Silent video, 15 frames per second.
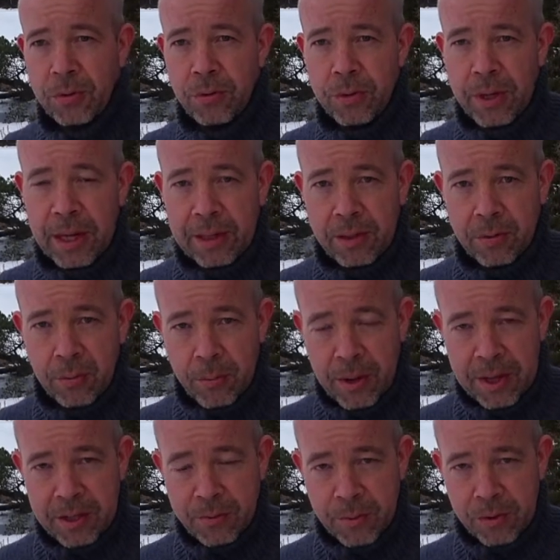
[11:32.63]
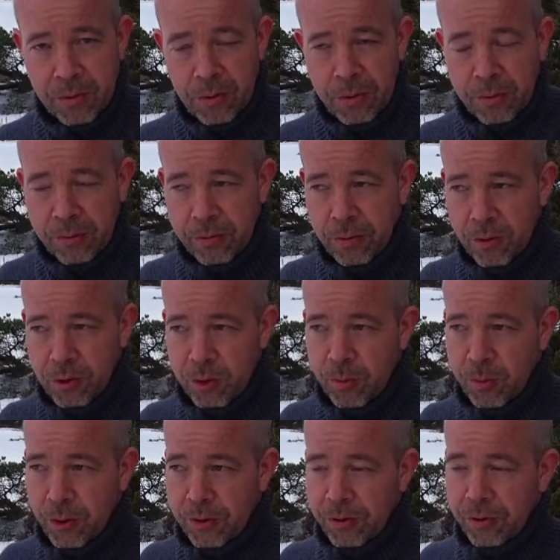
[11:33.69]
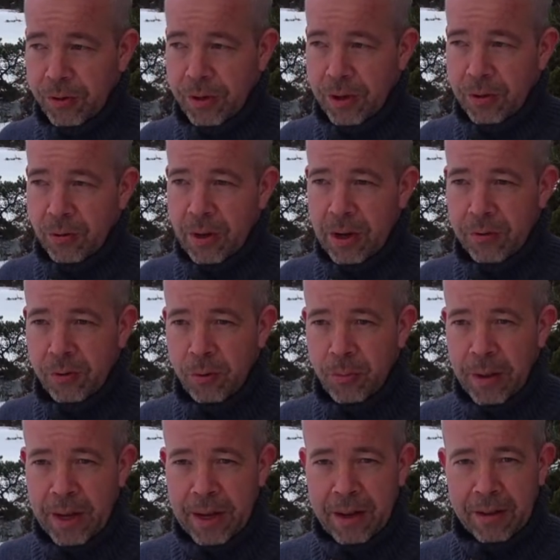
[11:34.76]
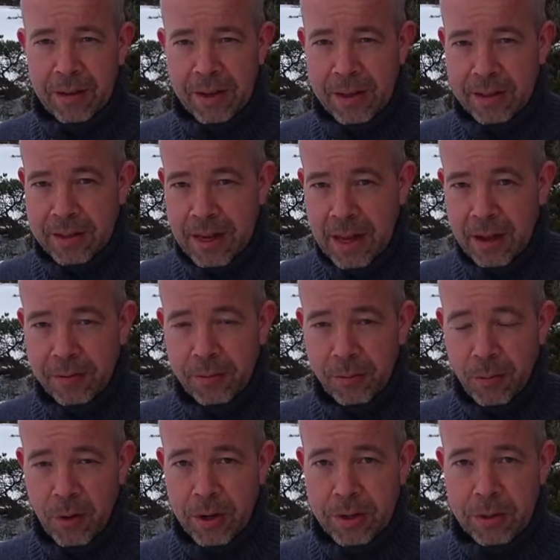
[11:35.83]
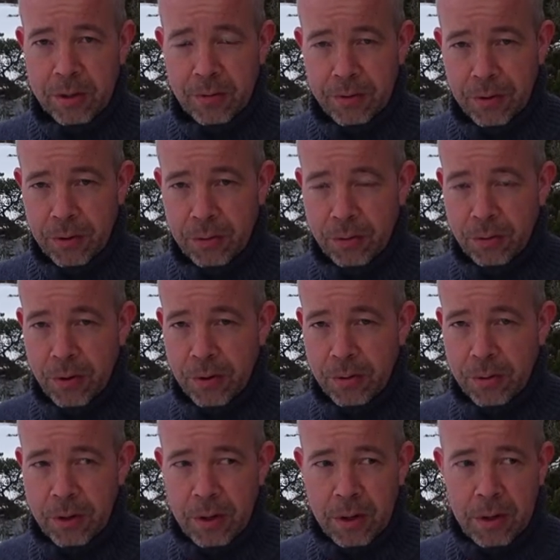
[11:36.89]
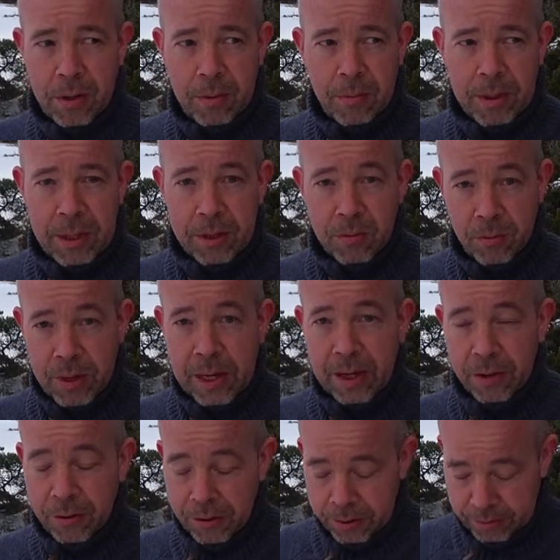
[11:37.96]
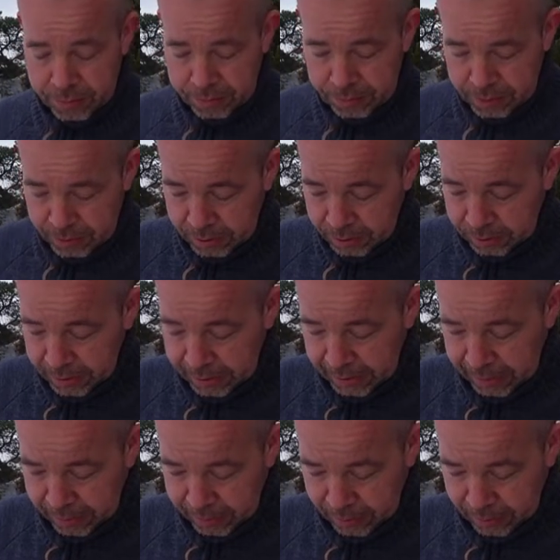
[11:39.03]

get a replacement drone, of course, but you have to pay. I think it's half the price of a new drone, but that's really good, a good deal.